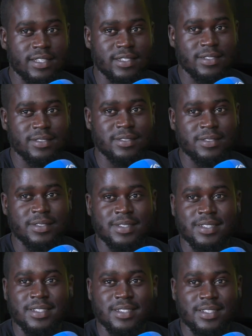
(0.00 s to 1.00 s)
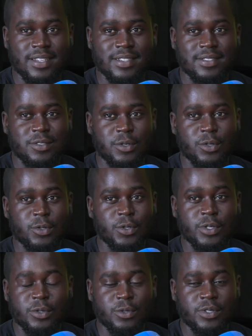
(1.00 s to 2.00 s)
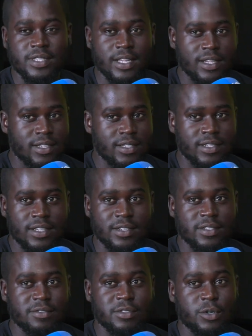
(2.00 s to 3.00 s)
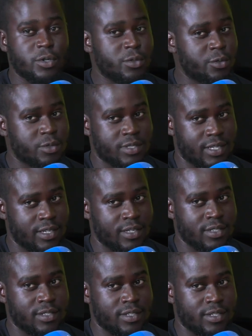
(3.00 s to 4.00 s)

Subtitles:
and you know, Nollywood standard and even Hollywood standard.